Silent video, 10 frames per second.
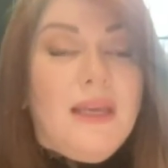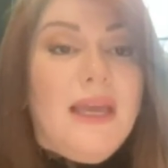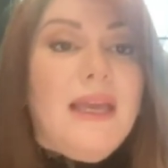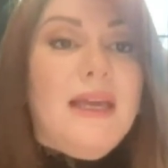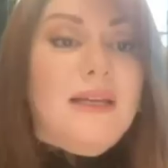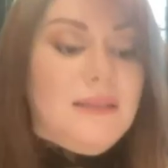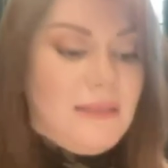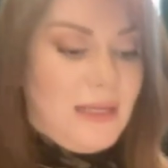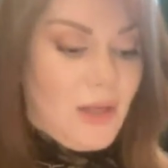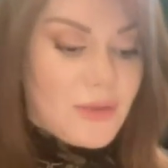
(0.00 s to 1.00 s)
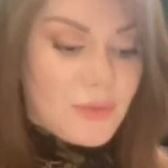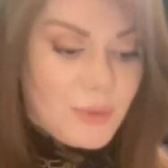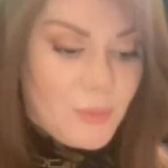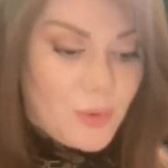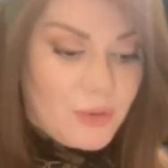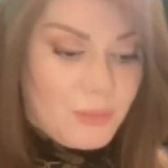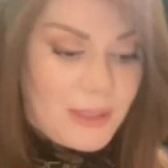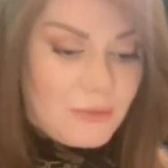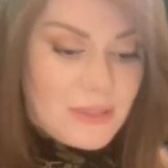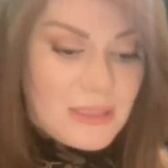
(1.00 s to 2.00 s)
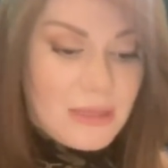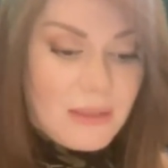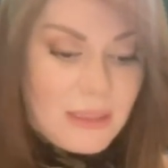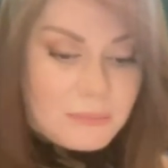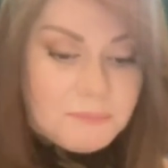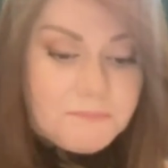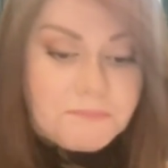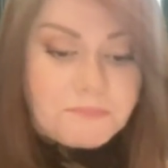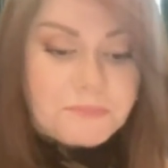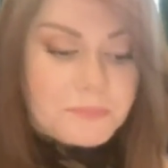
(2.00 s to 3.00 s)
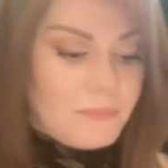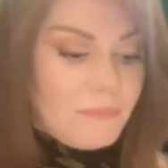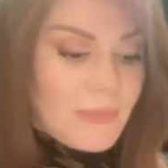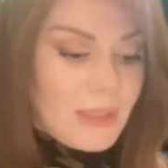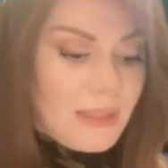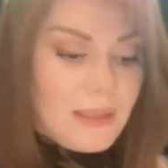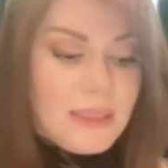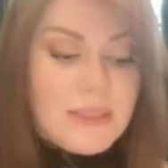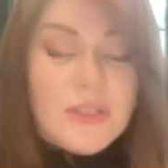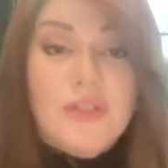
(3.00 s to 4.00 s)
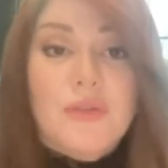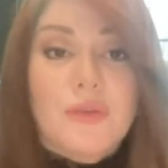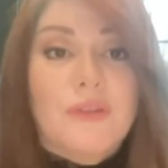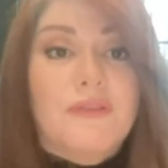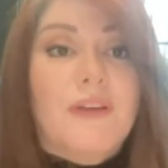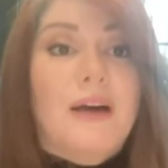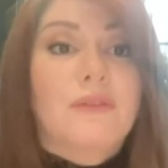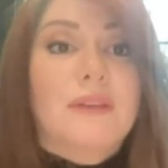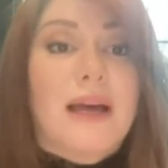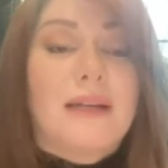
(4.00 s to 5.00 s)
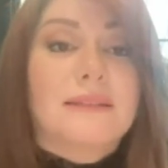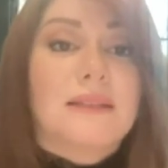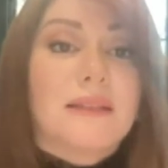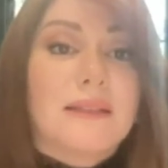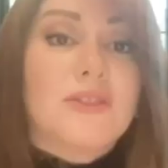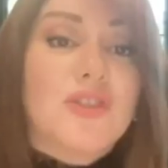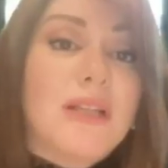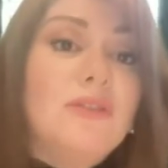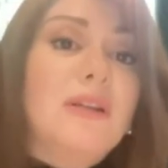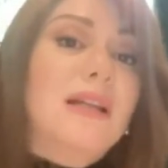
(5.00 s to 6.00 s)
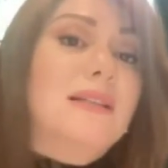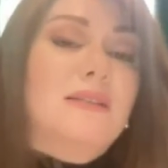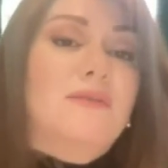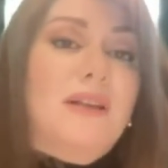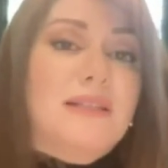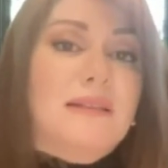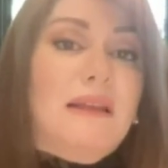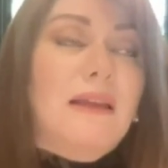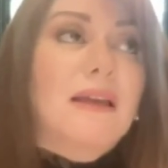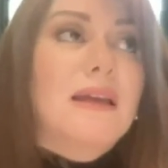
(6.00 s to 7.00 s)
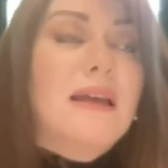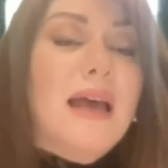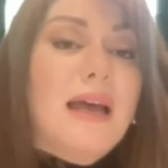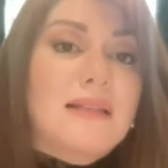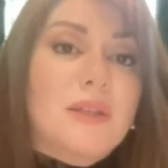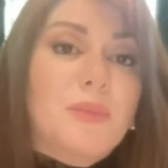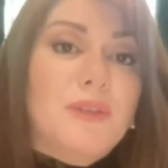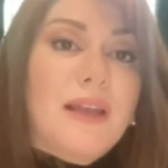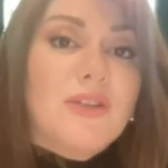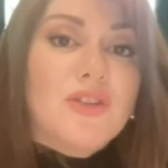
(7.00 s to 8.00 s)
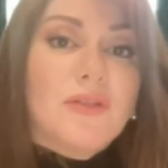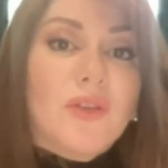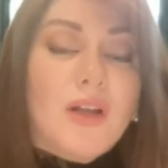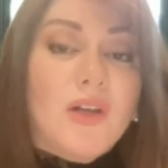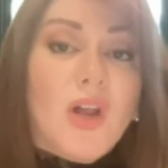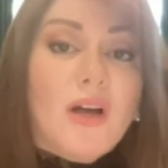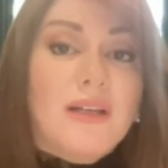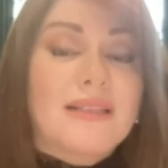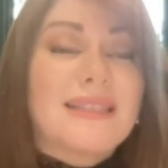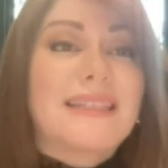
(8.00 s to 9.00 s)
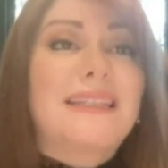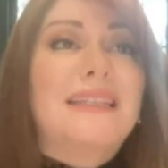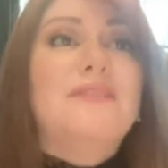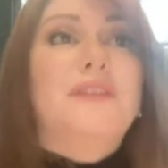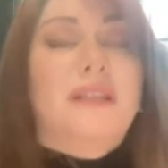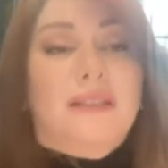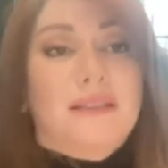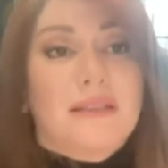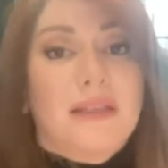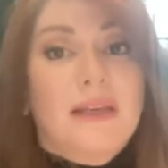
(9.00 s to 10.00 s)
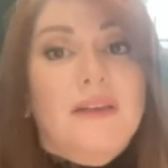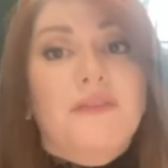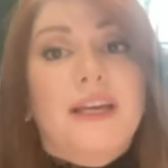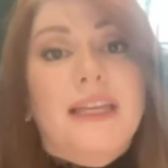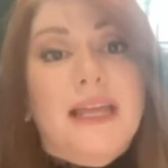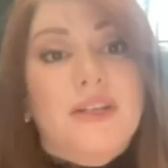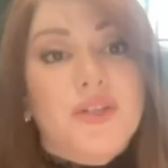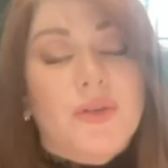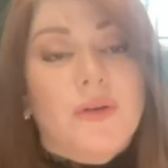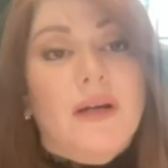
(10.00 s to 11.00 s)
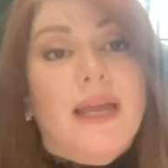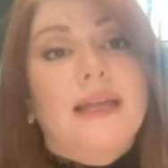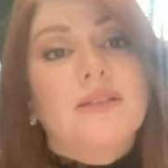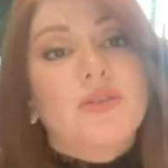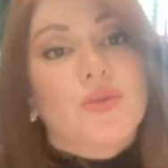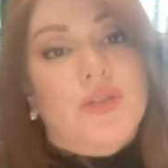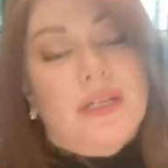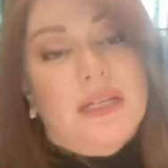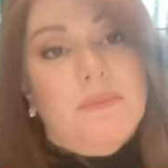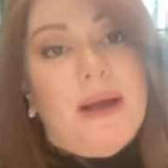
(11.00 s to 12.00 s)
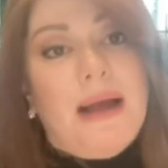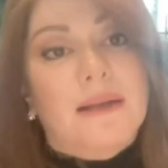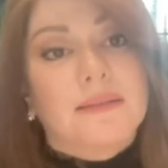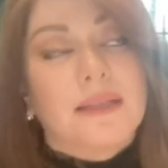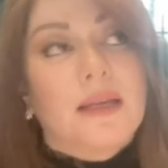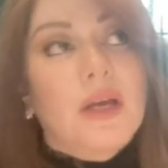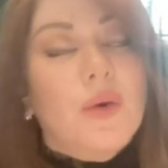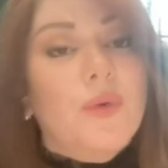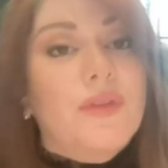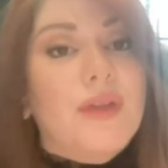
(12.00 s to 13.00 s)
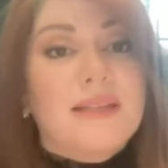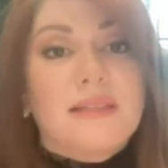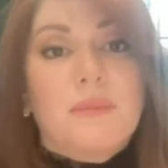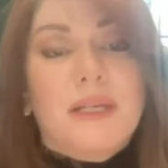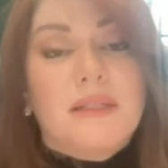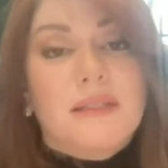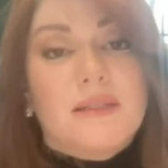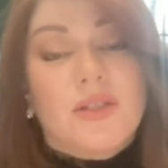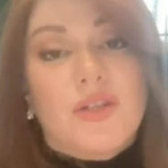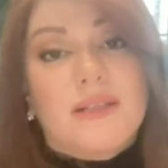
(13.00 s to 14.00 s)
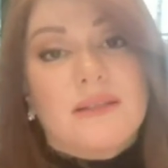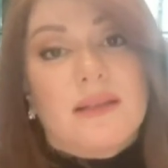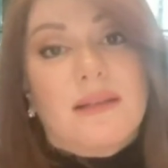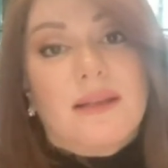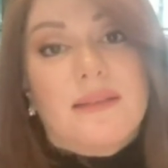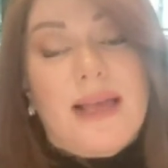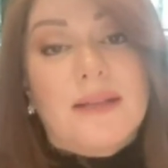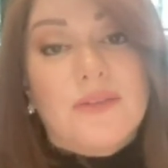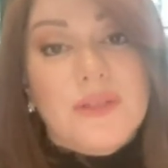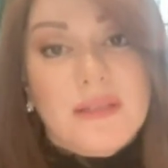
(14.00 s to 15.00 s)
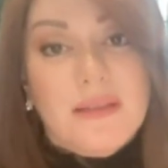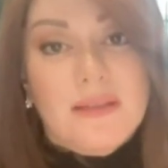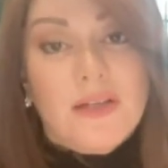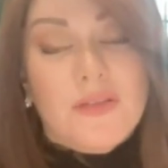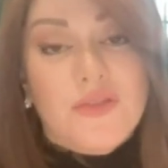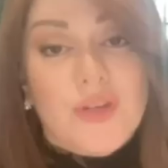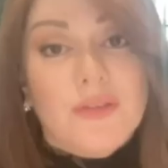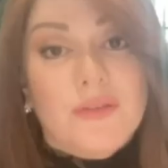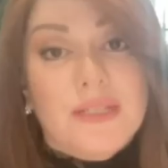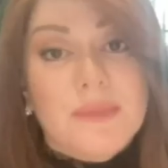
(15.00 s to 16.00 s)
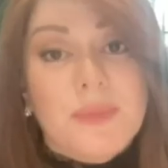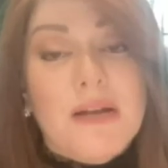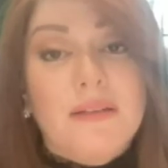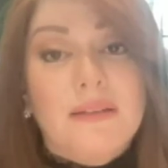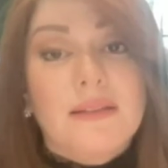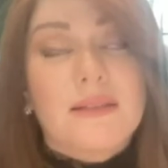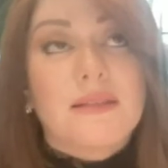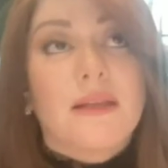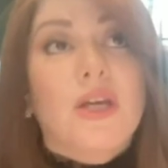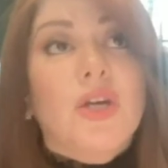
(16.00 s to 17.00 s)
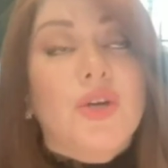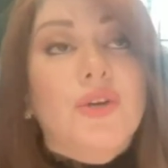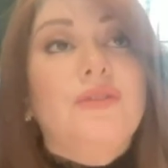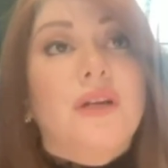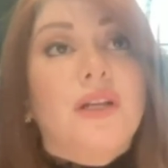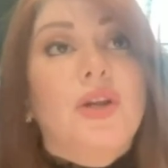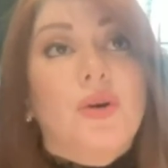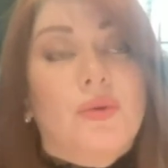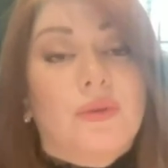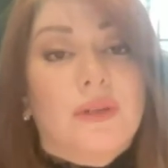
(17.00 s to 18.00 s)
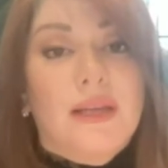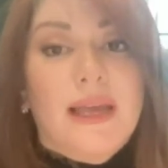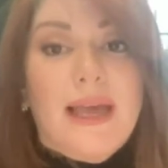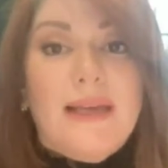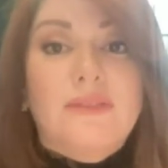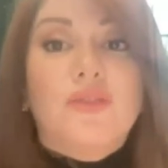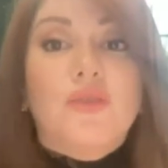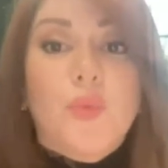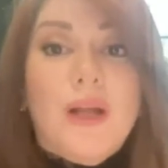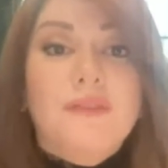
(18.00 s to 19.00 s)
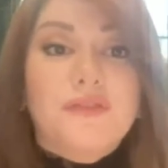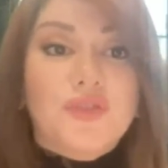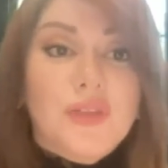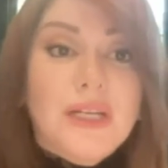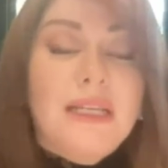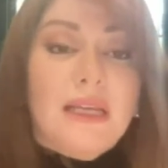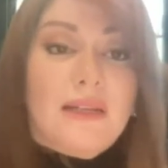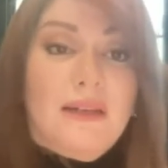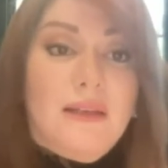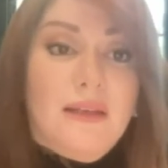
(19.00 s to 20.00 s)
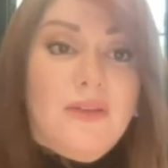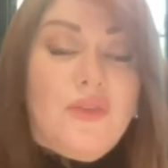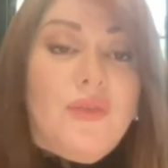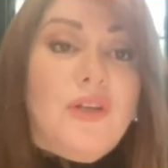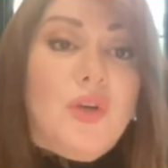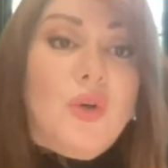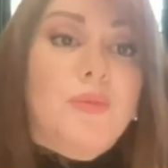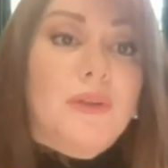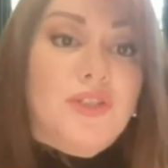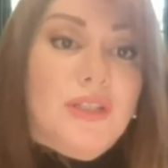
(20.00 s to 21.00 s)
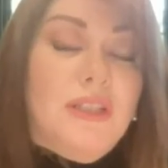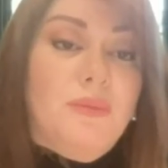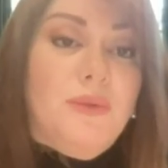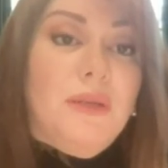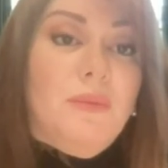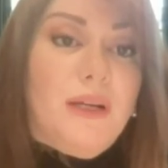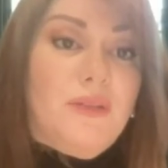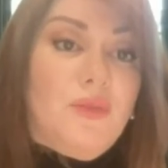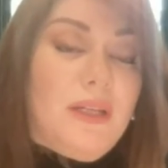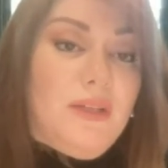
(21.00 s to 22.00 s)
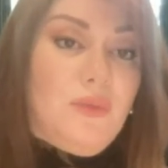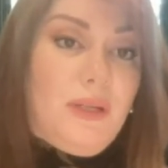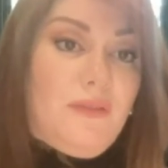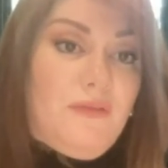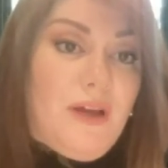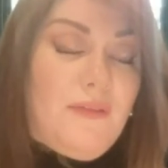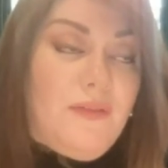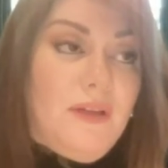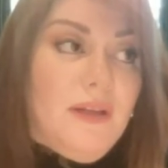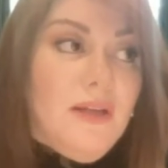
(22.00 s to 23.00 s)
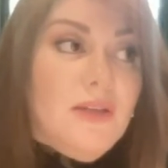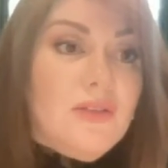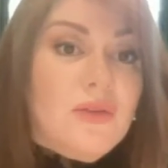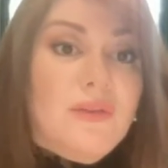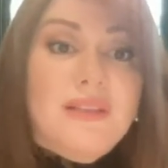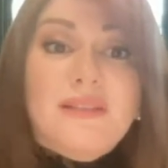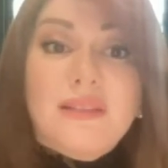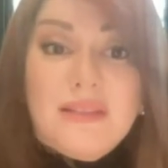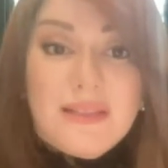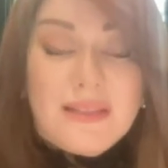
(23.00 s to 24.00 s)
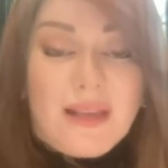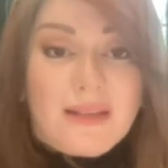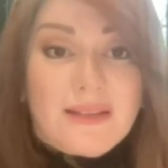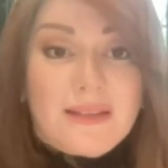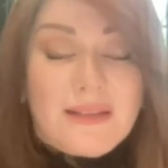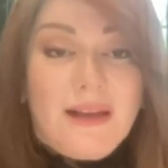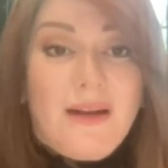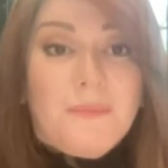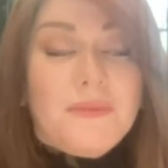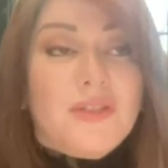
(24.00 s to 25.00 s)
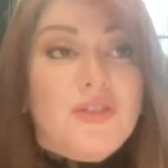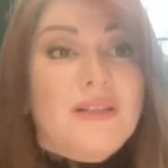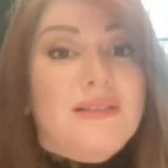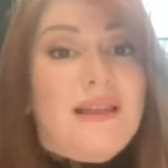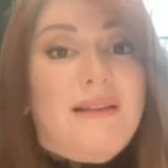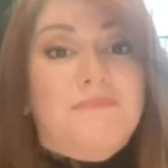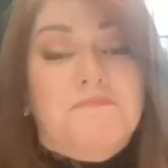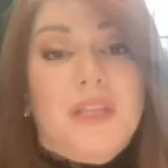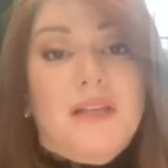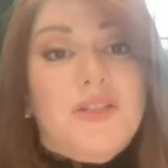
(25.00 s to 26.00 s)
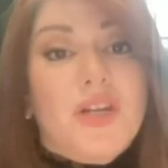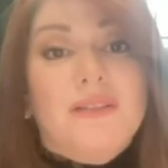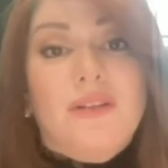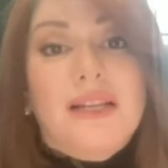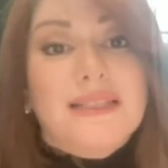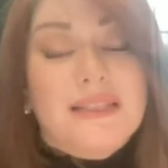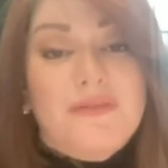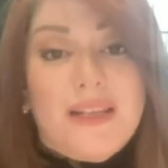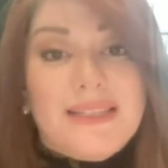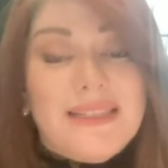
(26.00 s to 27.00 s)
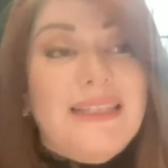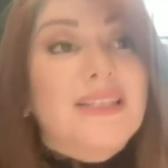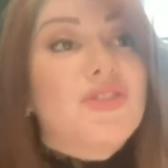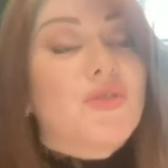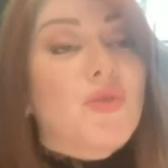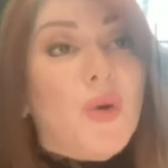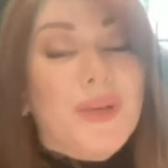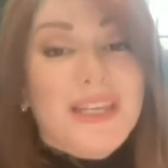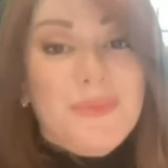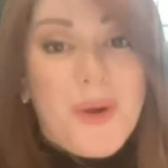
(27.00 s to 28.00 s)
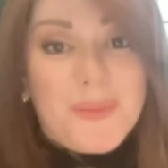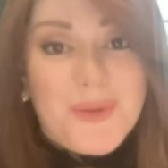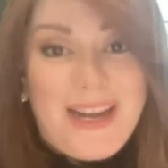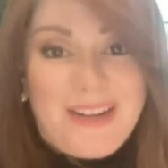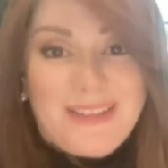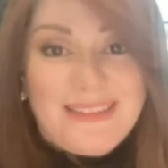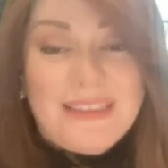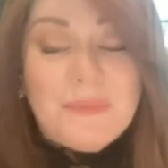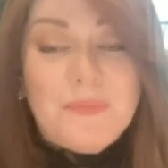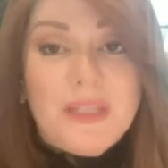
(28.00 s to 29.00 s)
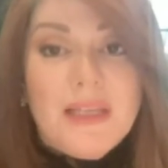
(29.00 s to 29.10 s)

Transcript: And another report by Criterion Institute found that gender lens investing has the potential to unlock significant financial and social impact, with estimates suggesting that addressing the gender disparities could alone add 12 trillion to the global GDP by 2025. So these statistics suggest that gender lens investing is growing in popularity